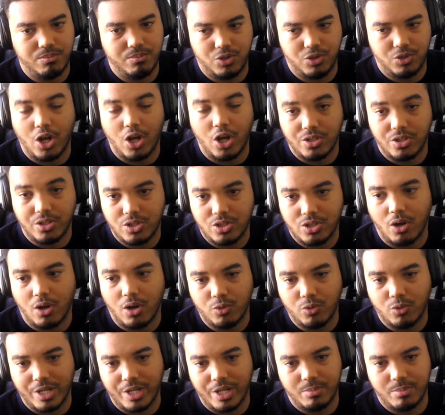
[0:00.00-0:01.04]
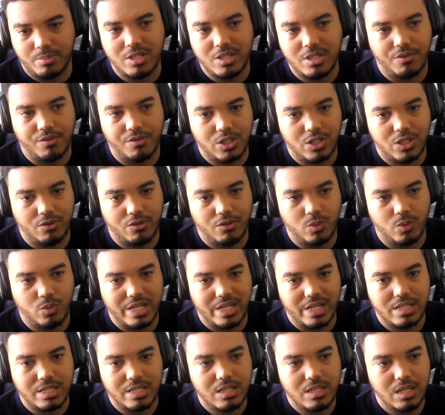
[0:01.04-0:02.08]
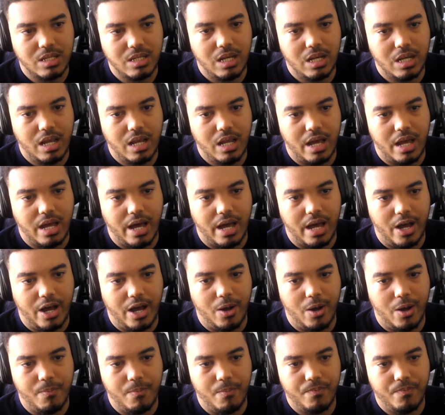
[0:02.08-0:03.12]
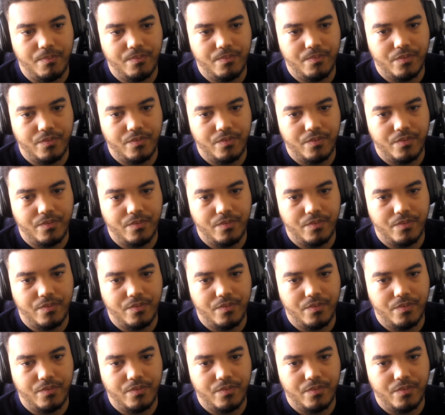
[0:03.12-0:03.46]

certain software, specific softwares, um,